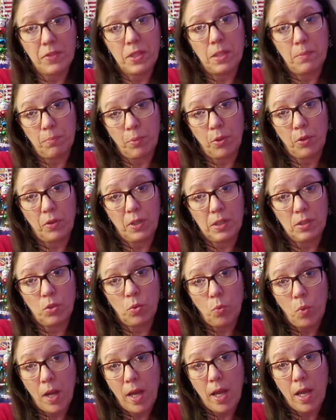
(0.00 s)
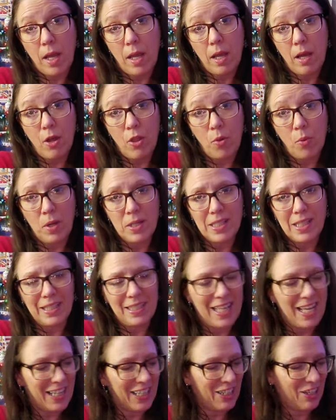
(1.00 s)
to put things away, otherwise I'll
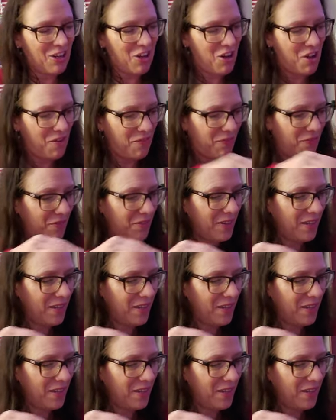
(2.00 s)
knock it off.